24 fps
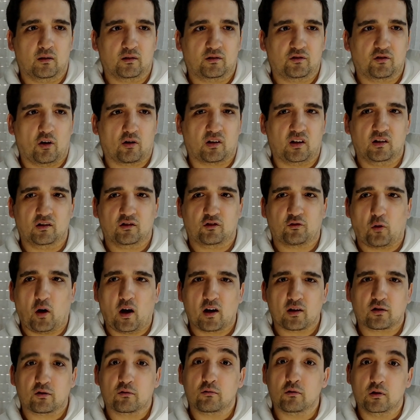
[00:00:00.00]
talking
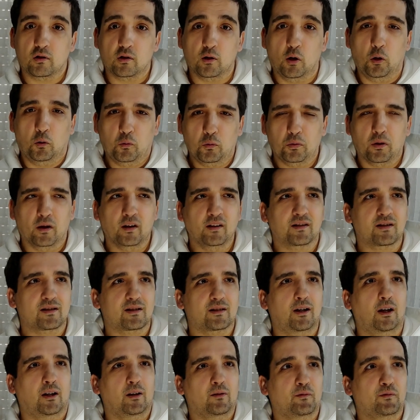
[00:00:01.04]
trash to you and
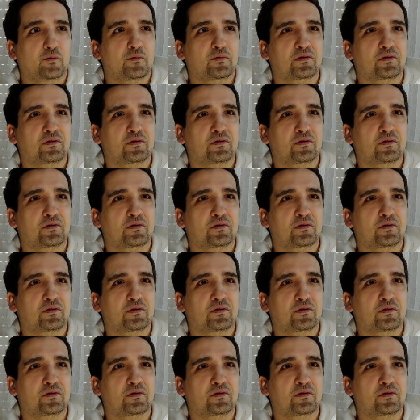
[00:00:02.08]
stuff.